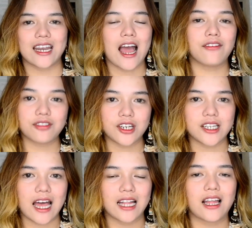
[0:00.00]
then after
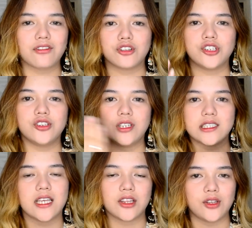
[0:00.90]
that, after nyong
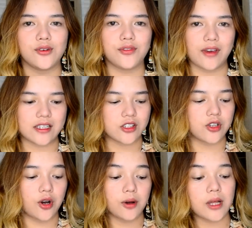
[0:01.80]
iset yung face
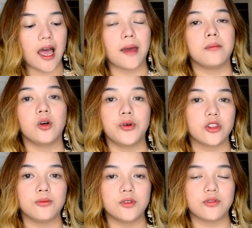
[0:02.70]
nyo, I'm going
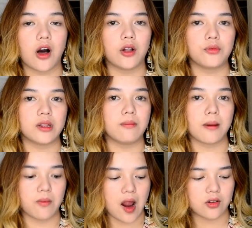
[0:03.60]
to move on with my
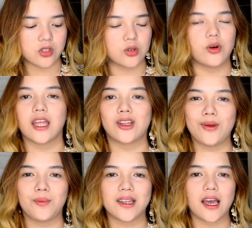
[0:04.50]
brow. So, ito
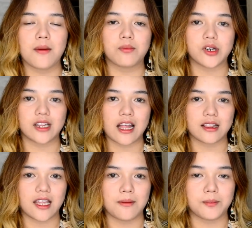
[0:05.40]
yung
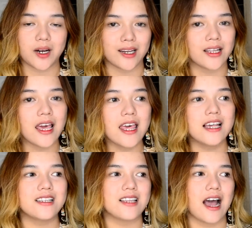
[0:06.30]
pinaka-importante part
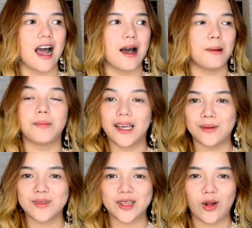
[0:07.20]
sa
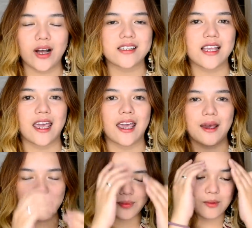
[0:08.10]
makeup na to.
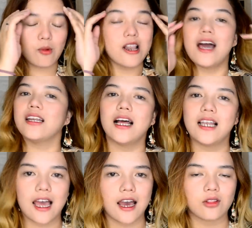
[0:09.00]
Kasi, mawala na ang
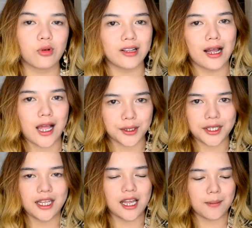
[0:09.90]
lahat, wag lang ang
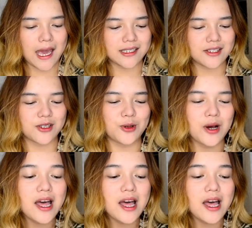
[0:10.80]
kilay, best. So,